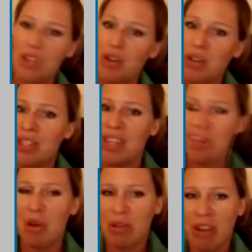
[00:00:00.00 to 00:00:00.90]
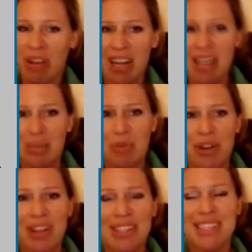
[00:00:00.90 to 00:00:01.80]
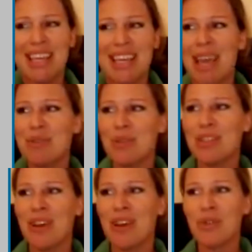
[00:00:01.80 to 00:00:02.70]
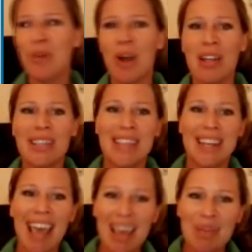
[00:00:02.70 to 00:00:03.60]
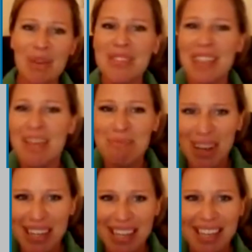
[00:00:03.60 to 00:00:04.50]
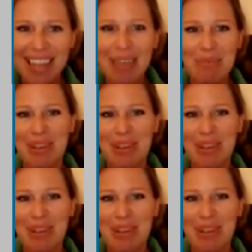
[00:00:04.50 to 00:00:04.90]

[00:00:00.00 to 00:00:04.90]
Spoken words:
So actually not using the chemical cleaning products. And they came to us after a while and said, hey, we've saved money